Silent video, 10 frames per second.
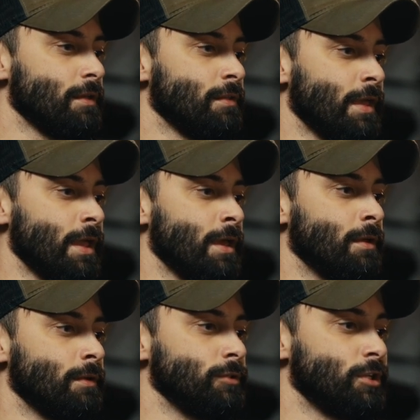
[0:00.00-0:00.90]

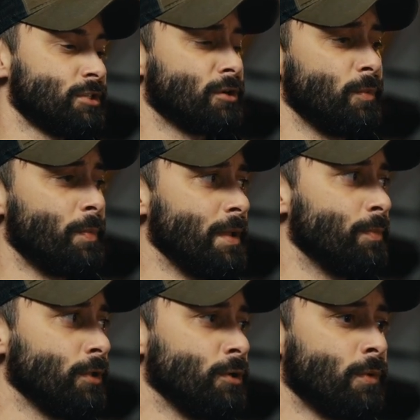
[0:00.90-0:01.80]
than just a group of
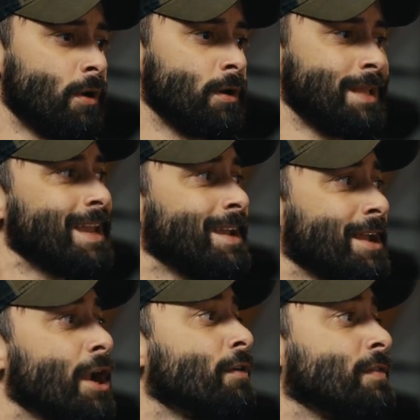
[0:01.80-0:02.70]
people who are taking
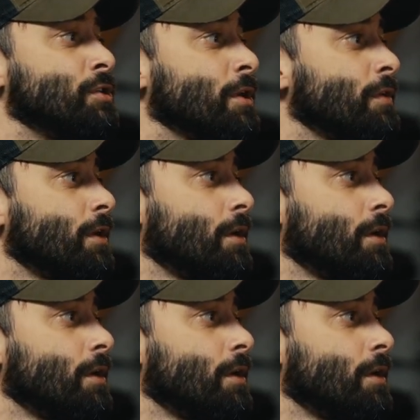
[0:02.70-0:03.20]
care of each other.